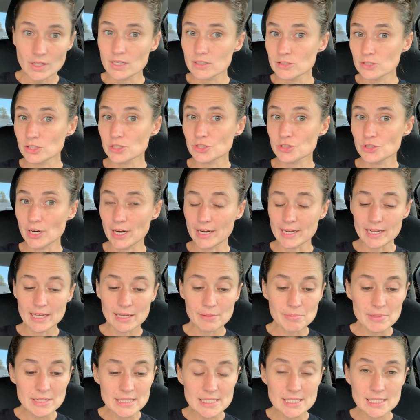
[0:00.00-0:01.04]
just try to
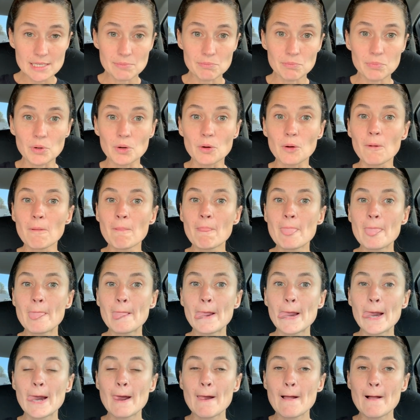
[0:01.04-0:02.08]
keep it simple.
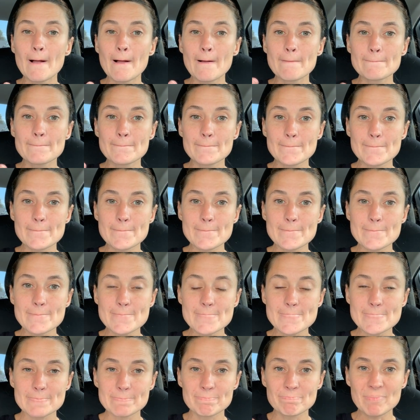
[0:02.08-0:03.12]

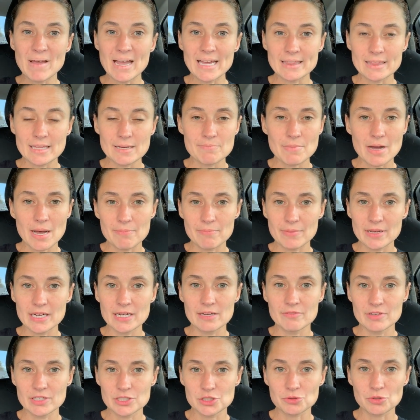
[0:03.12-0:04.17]
Make them up
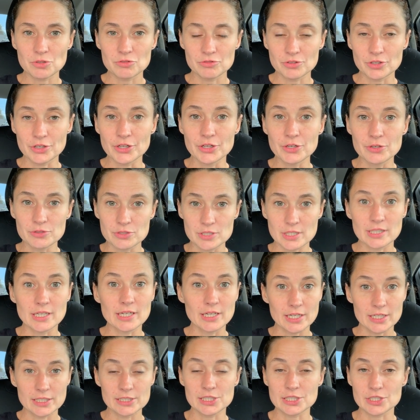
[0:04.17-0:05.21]
individual for you so that you
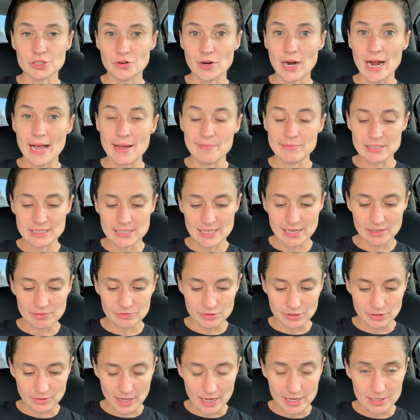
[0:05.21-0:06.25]
can just grab and take
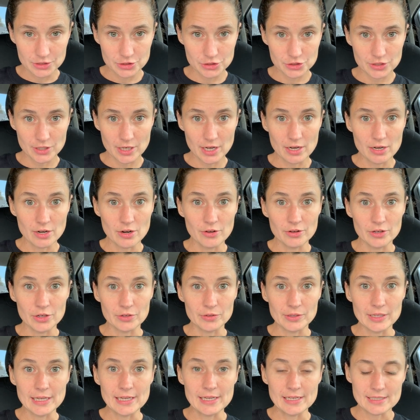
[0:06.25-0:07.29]
for lunch and know you'll
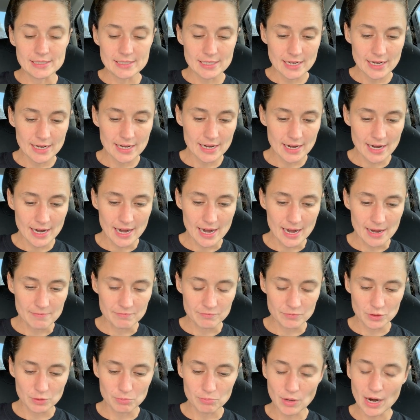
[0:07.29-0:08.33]
eat.
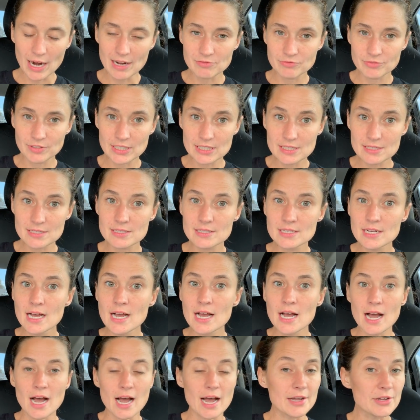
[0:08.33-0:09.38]
For breakfast,
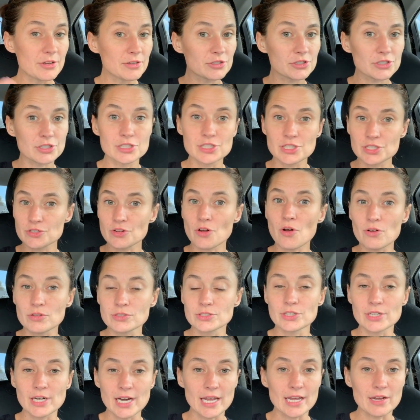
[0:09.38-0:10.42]
I usually just
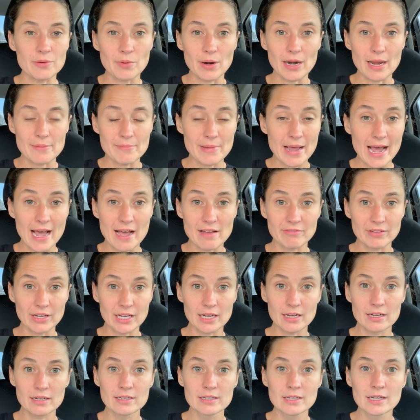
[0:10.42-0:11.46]
alternate what I'm
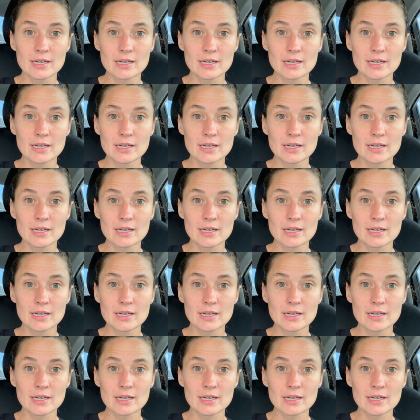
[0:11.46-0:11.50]
having,